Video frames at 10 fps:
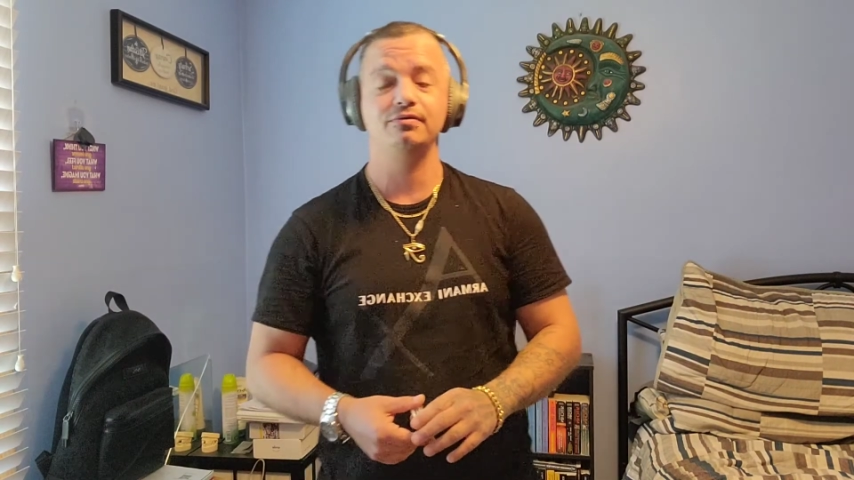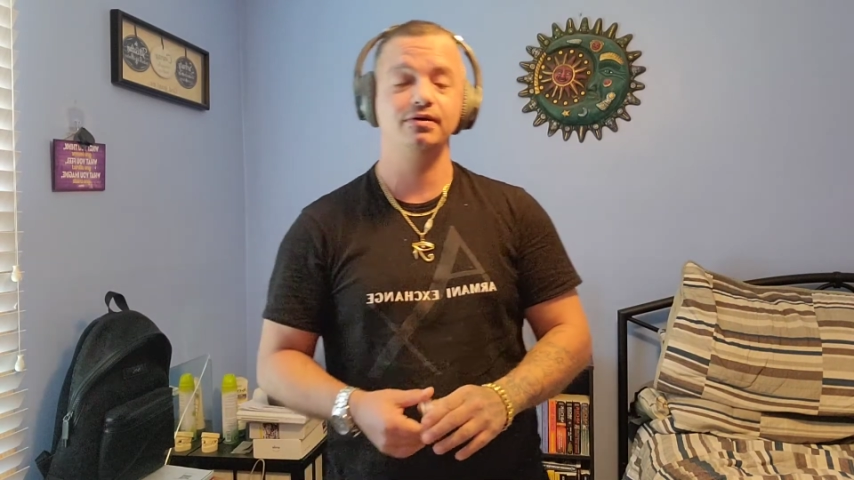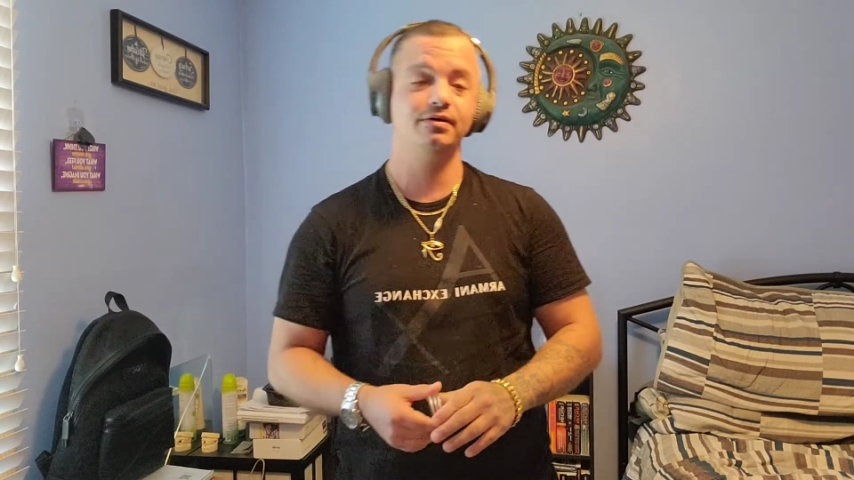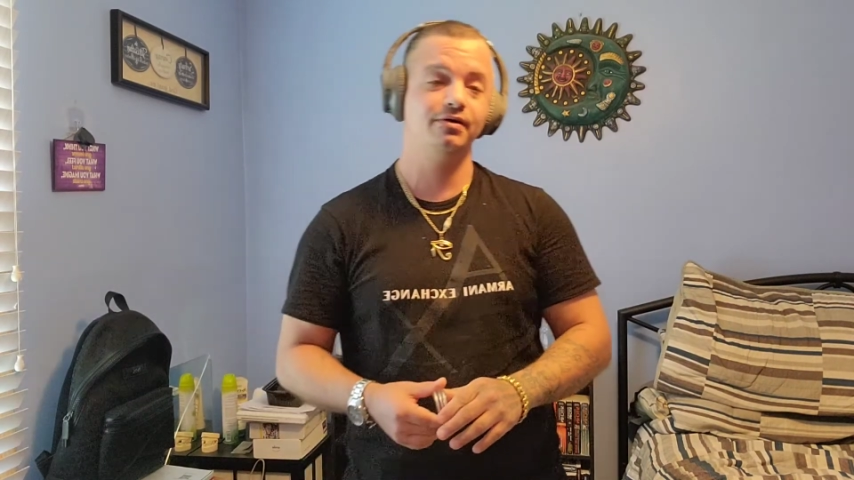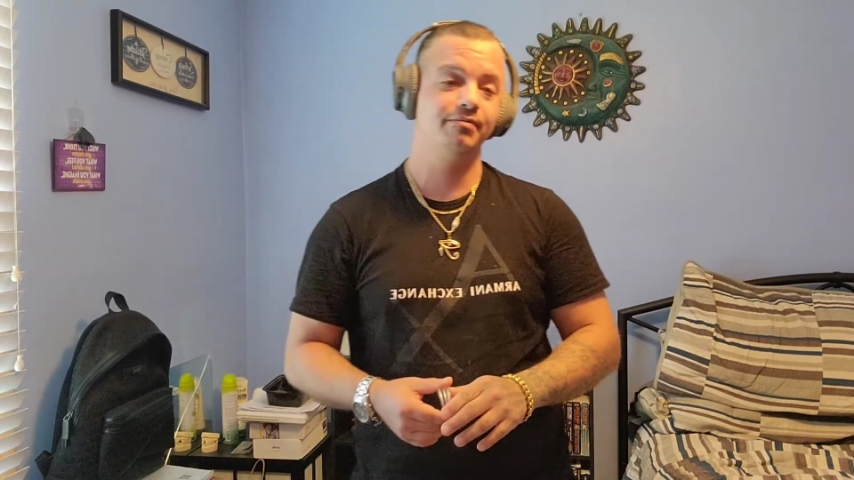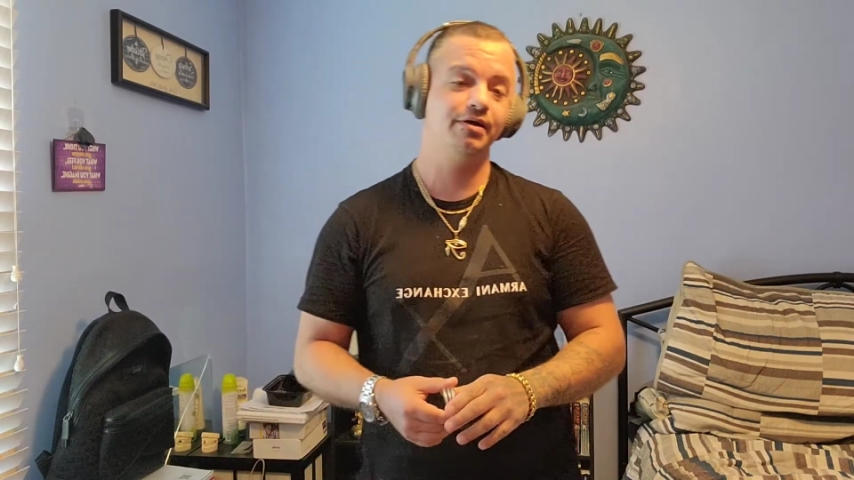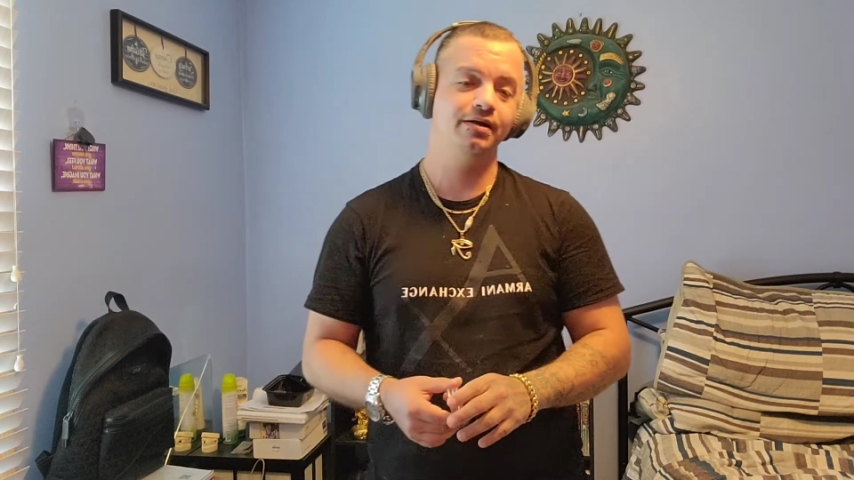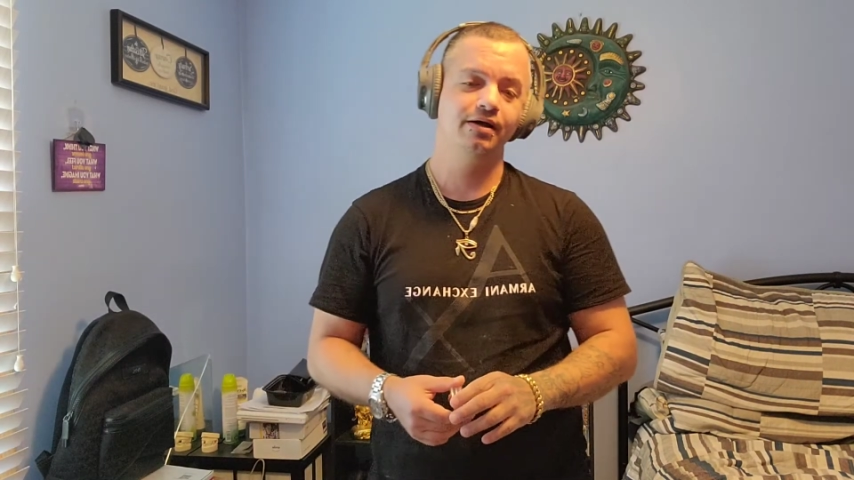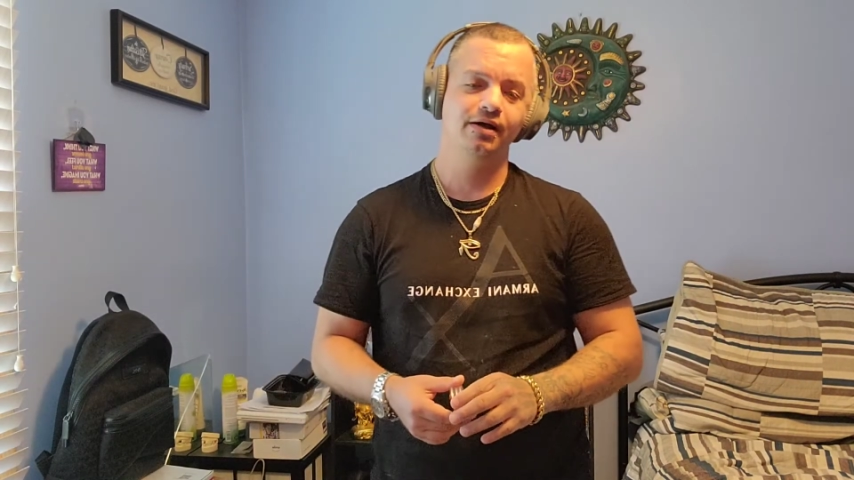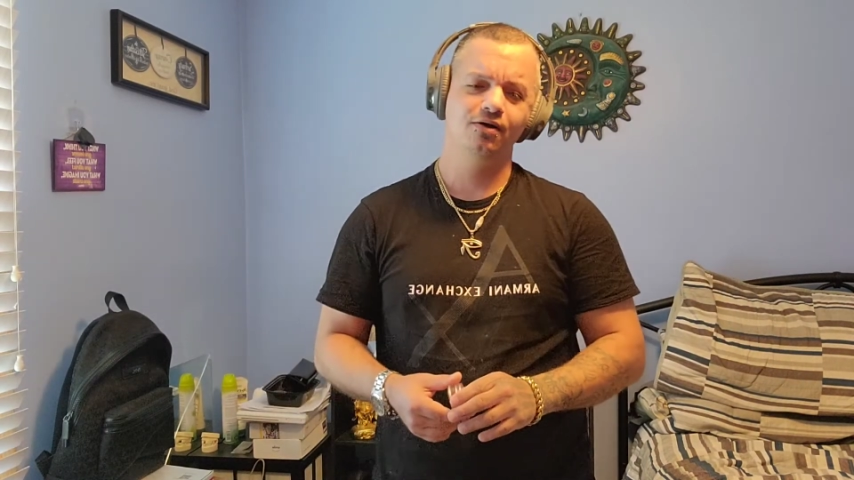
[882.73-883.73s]
You know what I mean?
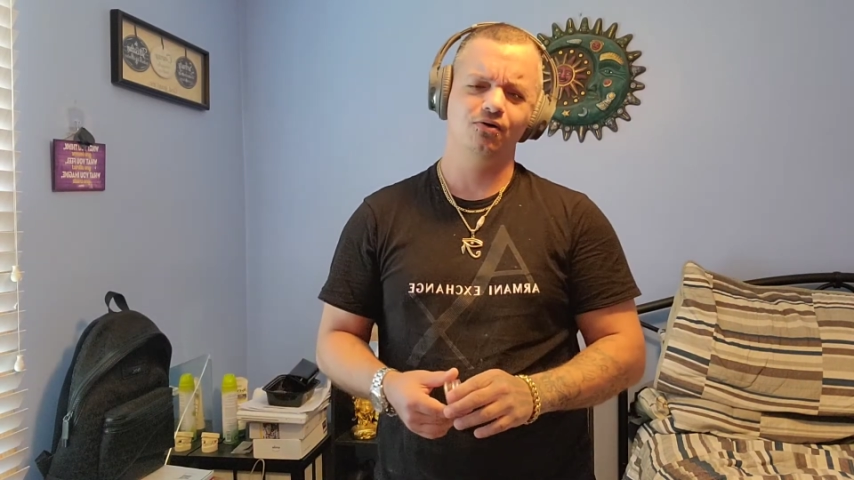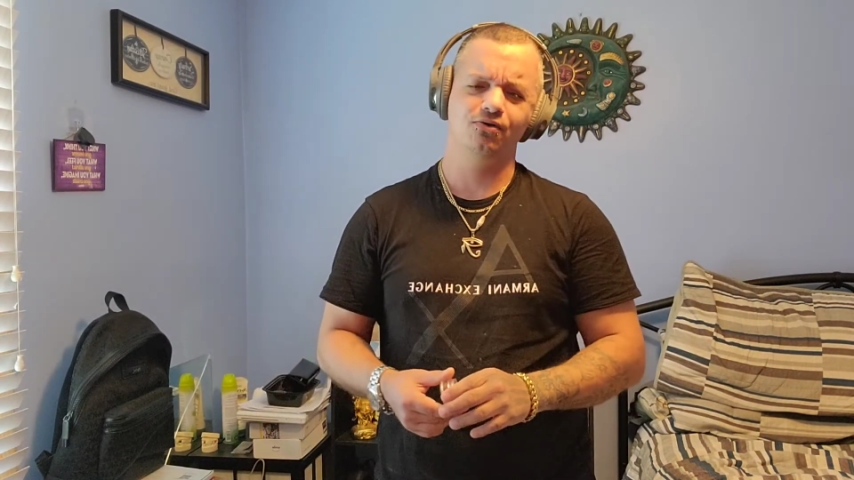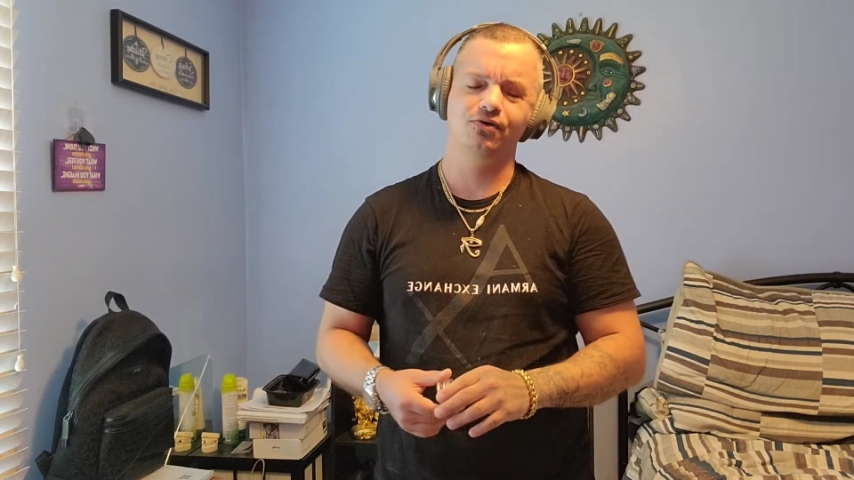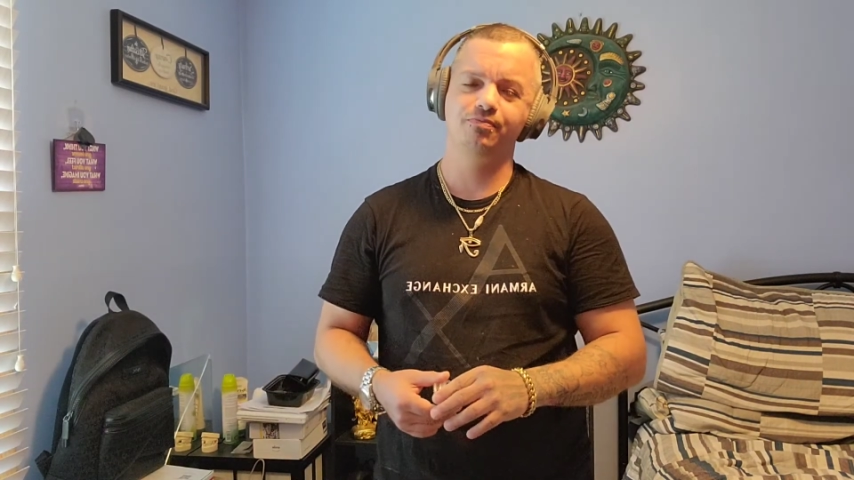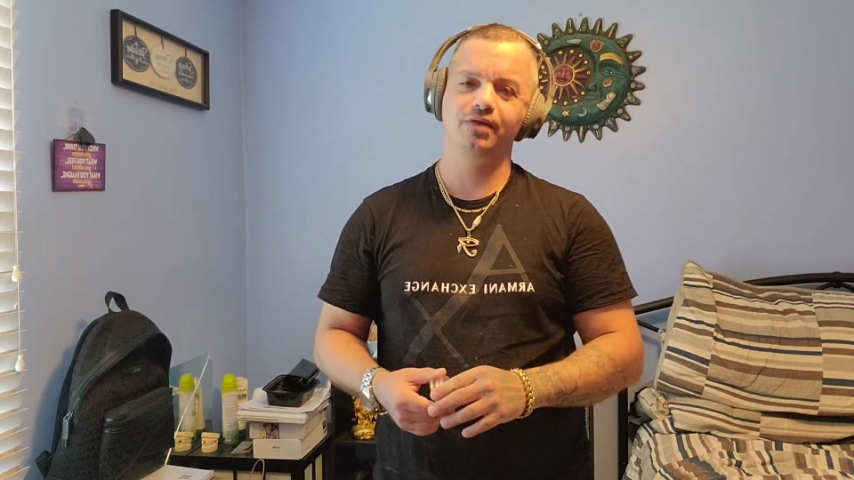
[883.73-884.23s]
Or crypto.